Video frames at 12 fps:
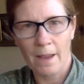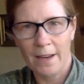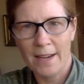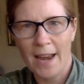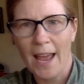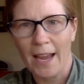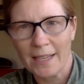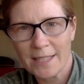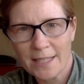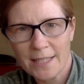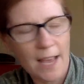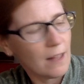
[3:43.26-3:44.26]

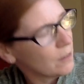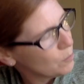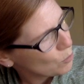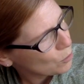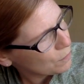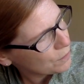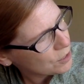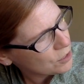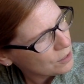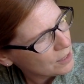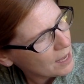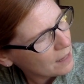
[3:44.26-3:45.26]
Next, Helen moved
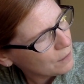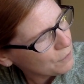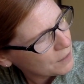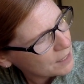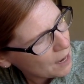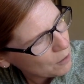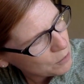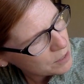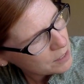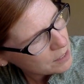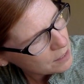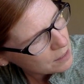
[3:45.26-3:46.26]
to the elephant
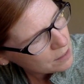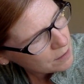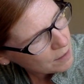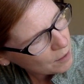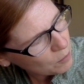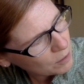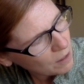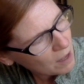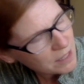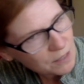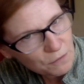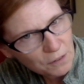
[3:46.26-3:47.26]
house. There were
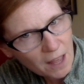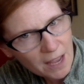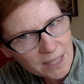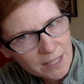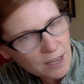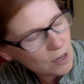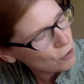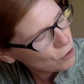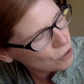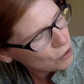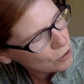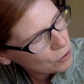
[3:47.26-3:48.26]
lots of flies there,
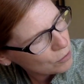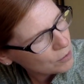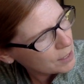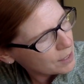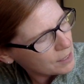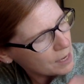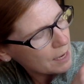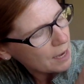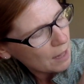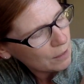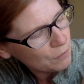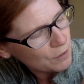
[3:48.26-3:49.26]
too, and
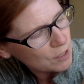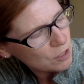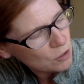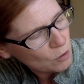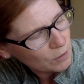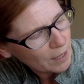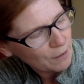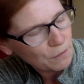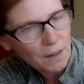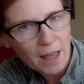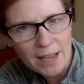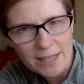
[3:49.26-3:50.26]
elephants don't like
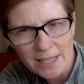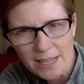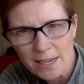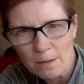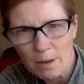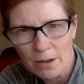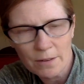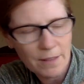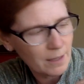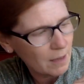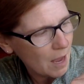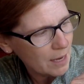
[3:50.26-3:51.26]
flies any better
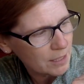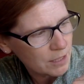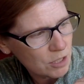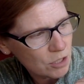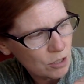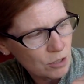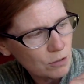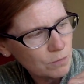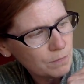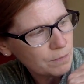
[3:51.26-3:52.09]
than lions do.